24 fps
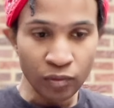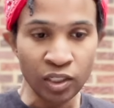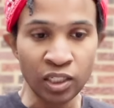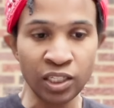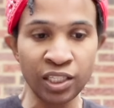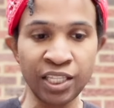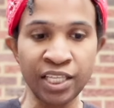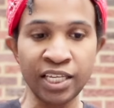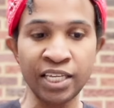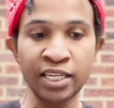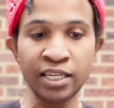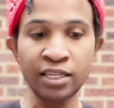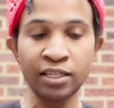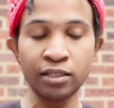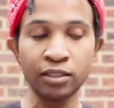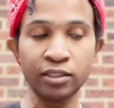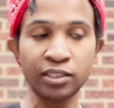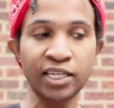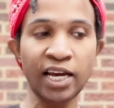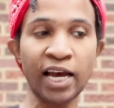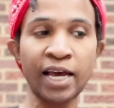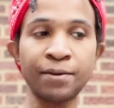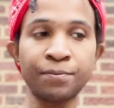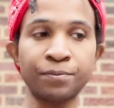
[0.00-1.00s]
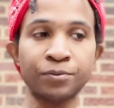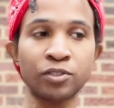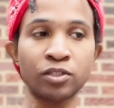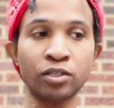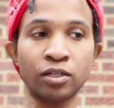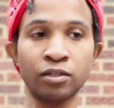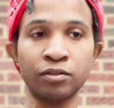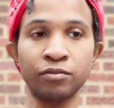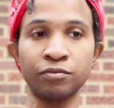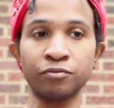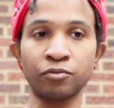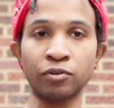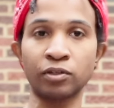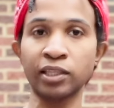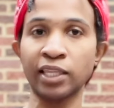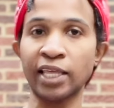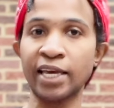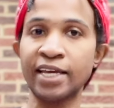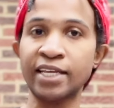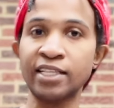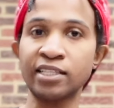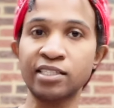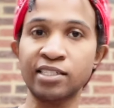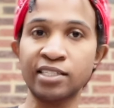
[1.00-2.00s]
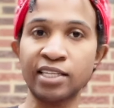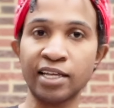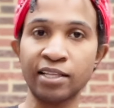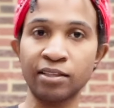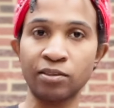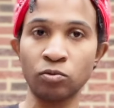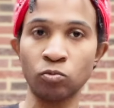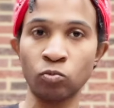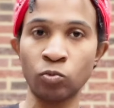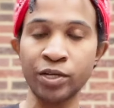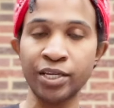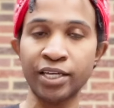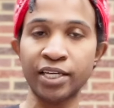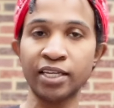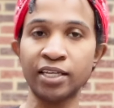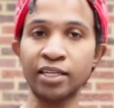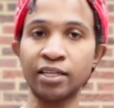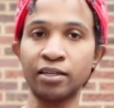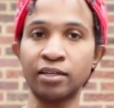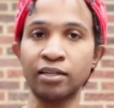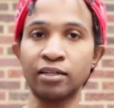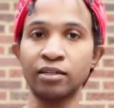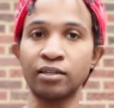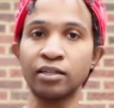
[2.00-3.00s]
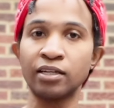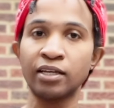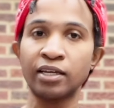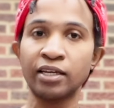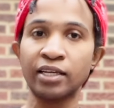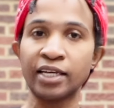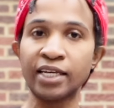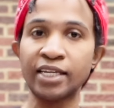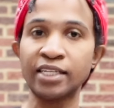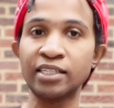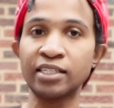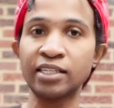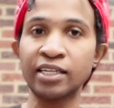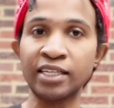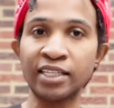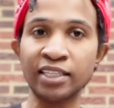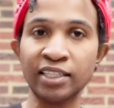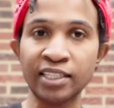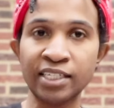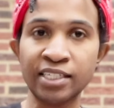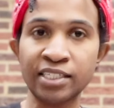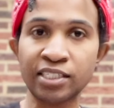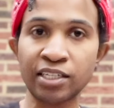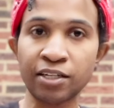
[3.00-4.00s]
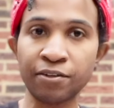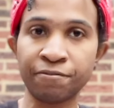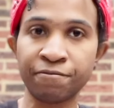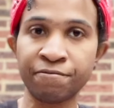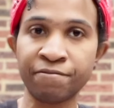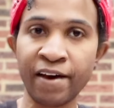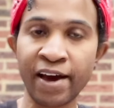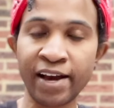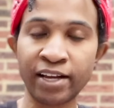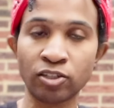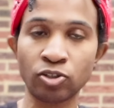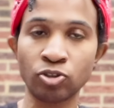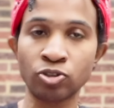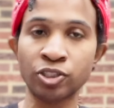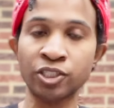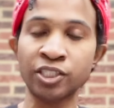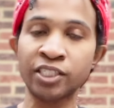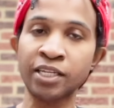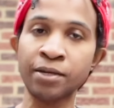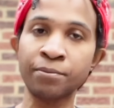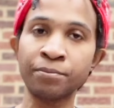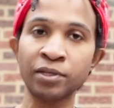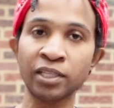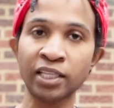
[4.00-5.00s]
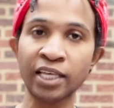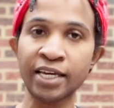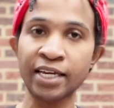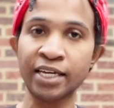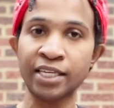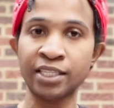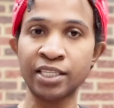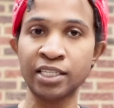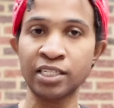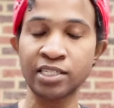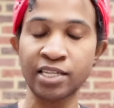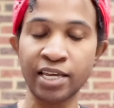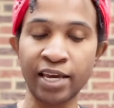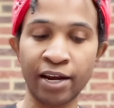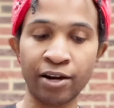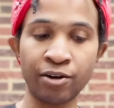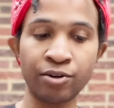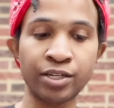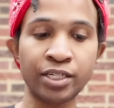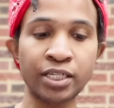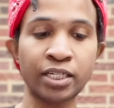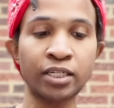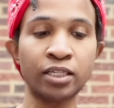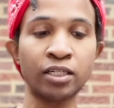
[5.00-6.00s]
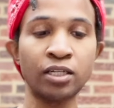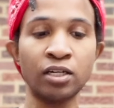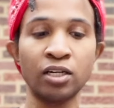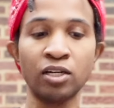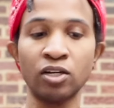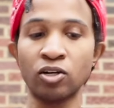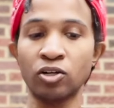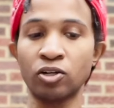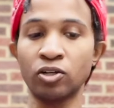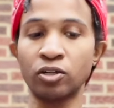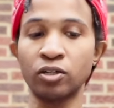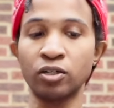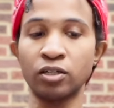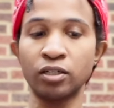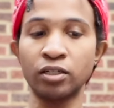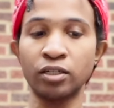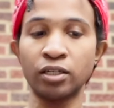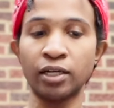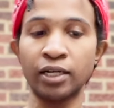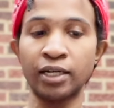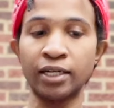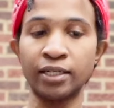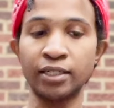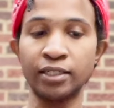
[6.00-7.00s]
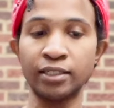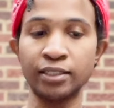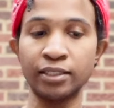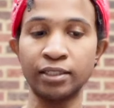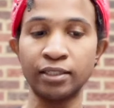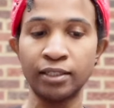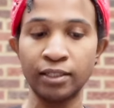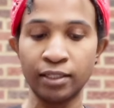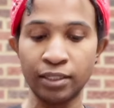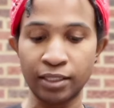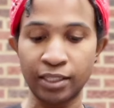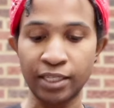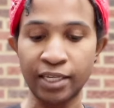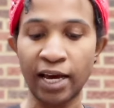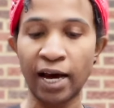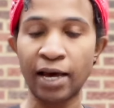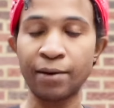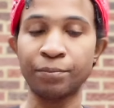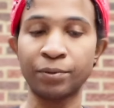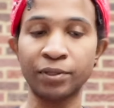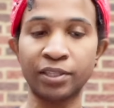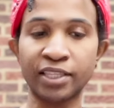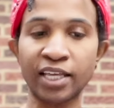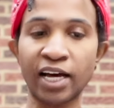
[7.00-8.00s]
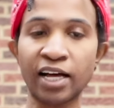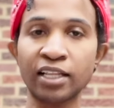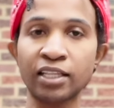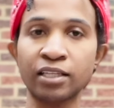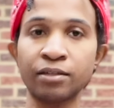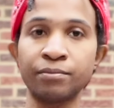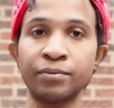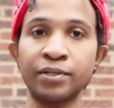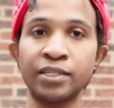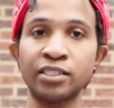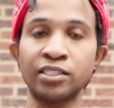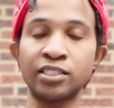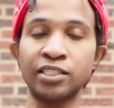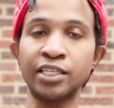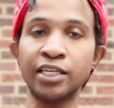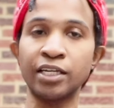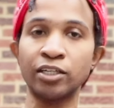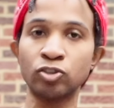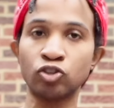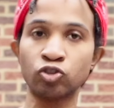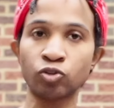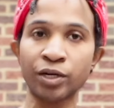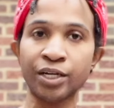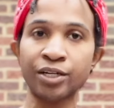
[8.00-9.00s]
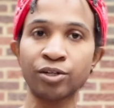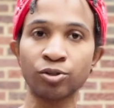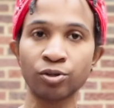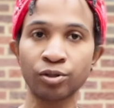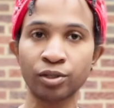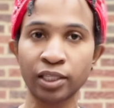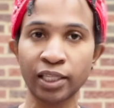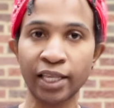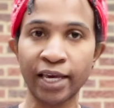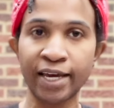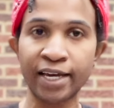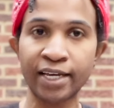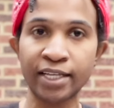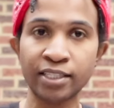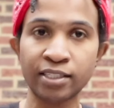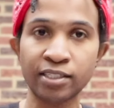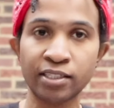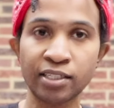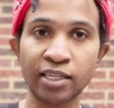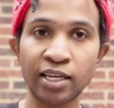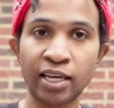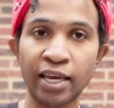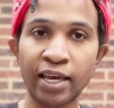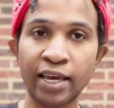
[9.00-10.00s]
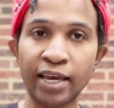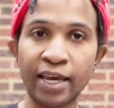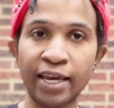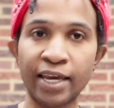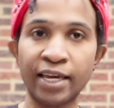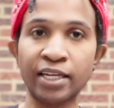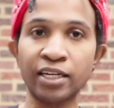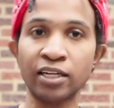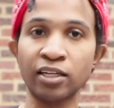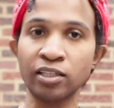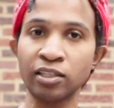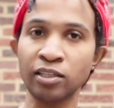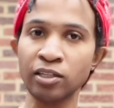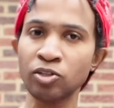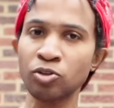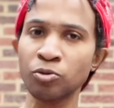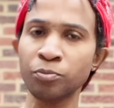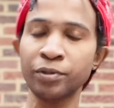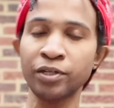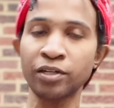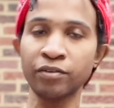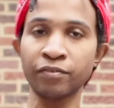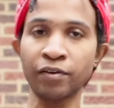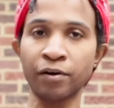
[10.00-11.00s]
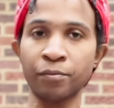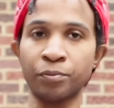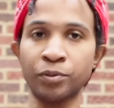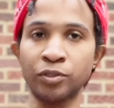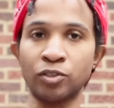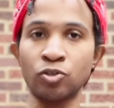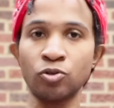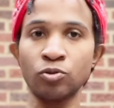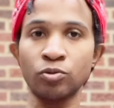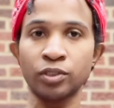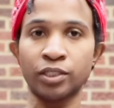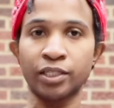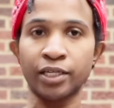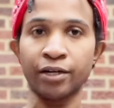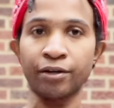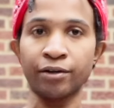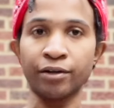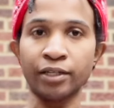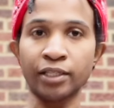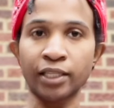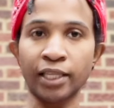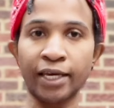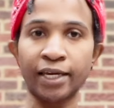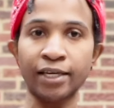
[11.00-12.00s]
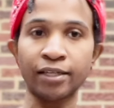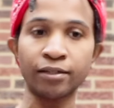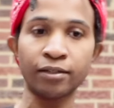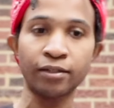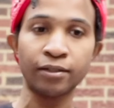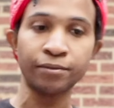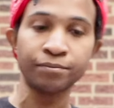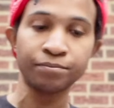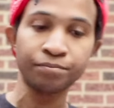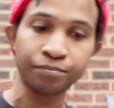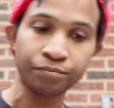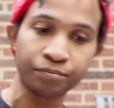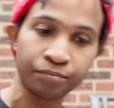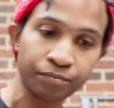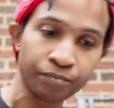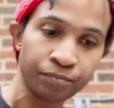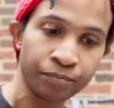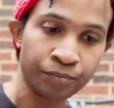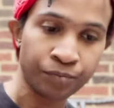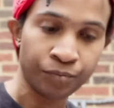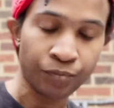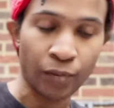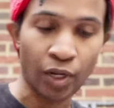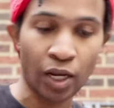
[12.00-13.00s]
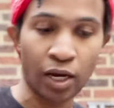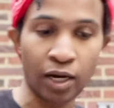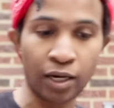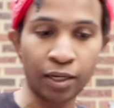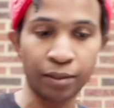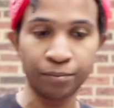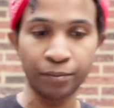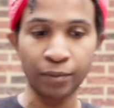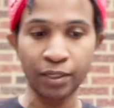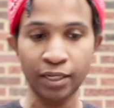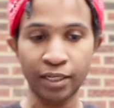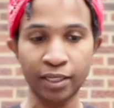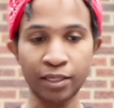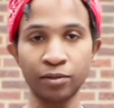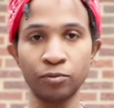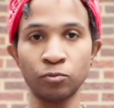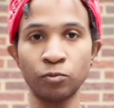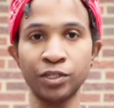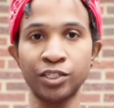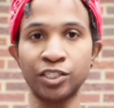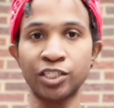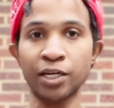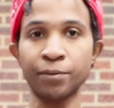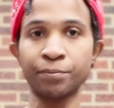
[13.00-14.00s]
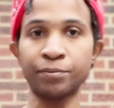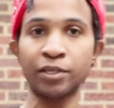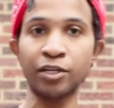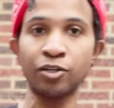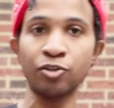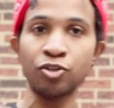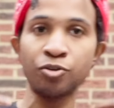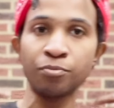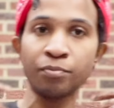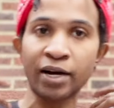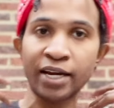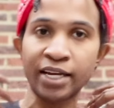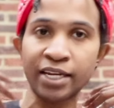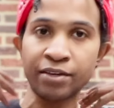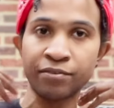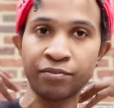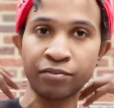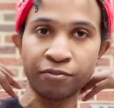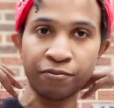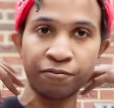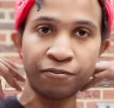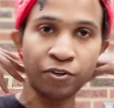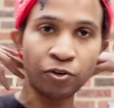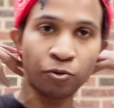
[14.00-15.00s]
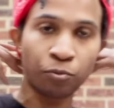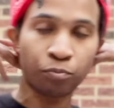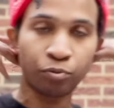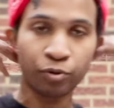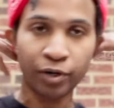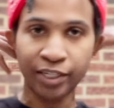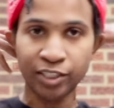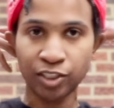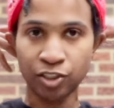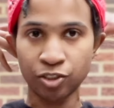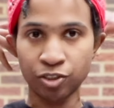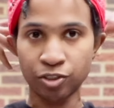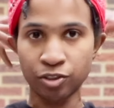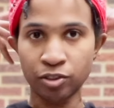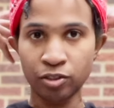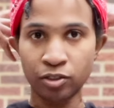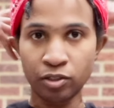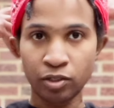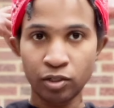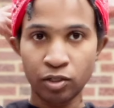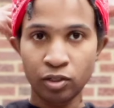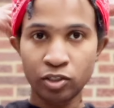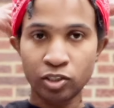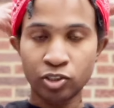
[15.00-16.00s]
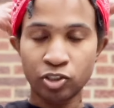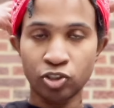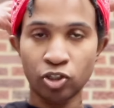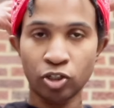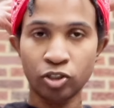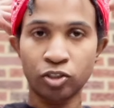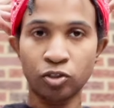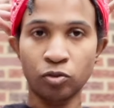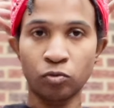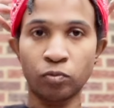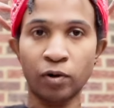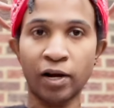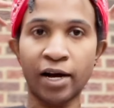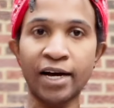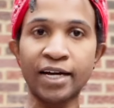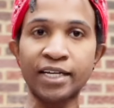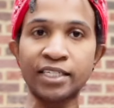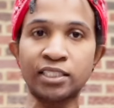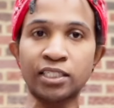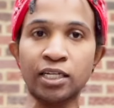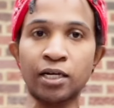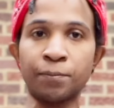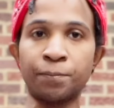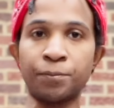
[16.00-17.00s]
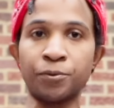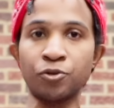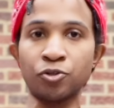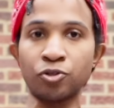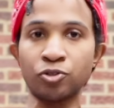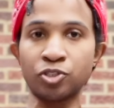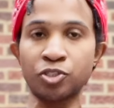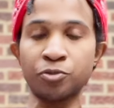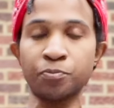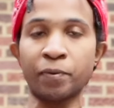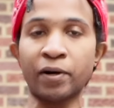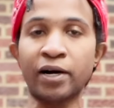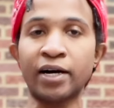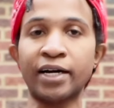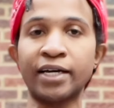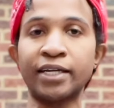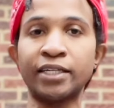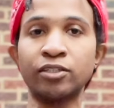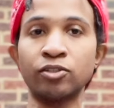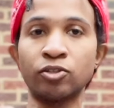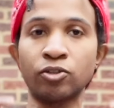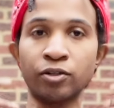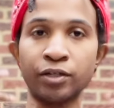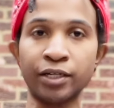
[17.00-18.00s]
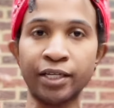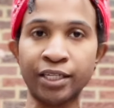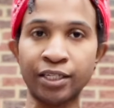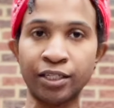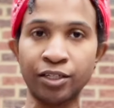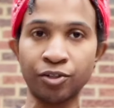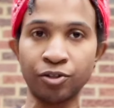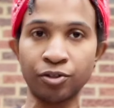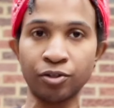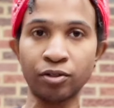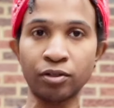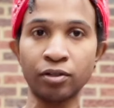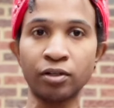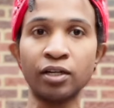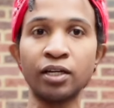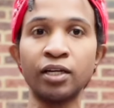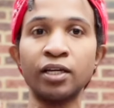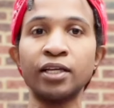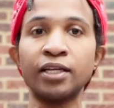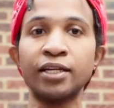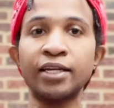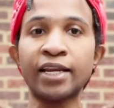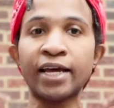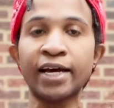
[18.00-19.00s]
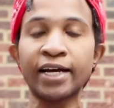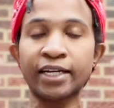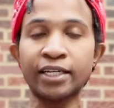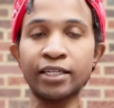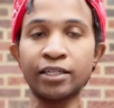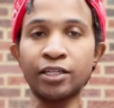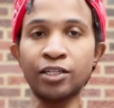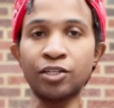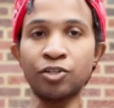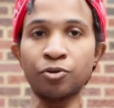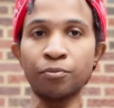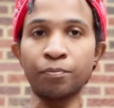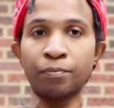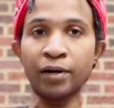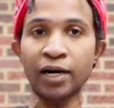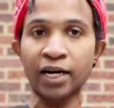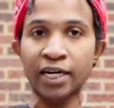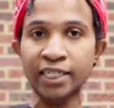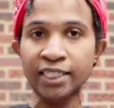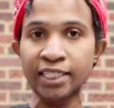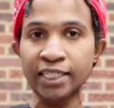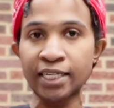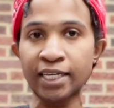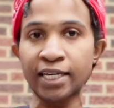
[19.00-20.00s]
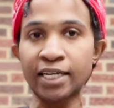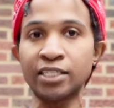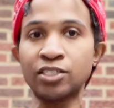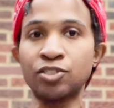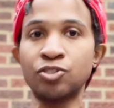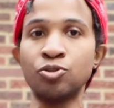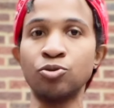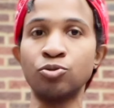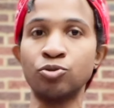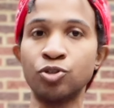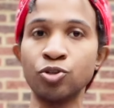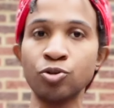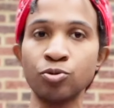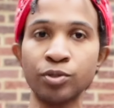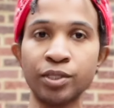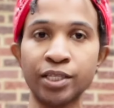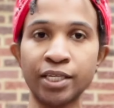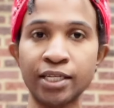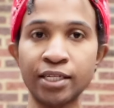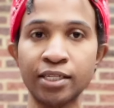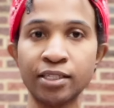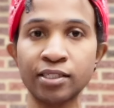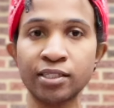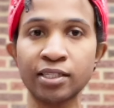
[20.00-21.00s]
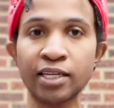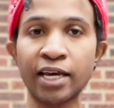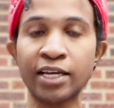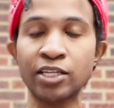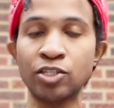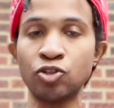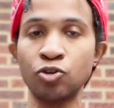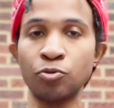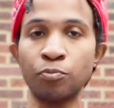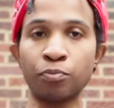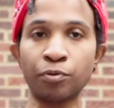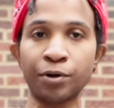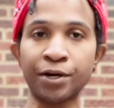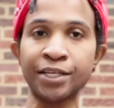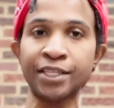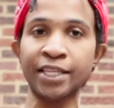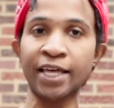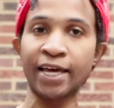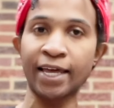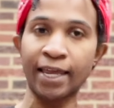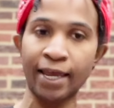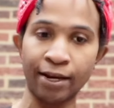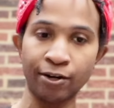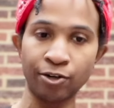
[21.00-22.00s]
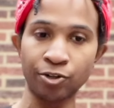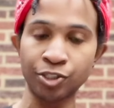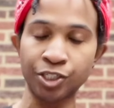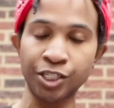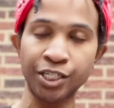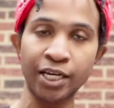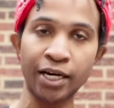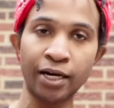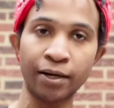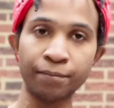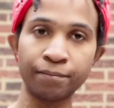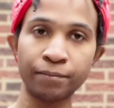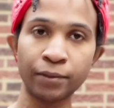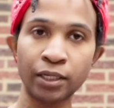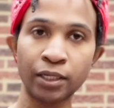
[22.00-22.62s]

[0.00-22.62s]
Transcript: the types of glands that we can at least affect or stimulate in this area are the hypothalamus, the adrenal glands, and a little bit of our pituitary gland. It can reach up there. You might even feel pressure start to rise up your spine or in your neck and in your body as you do these, as you bring that energy up.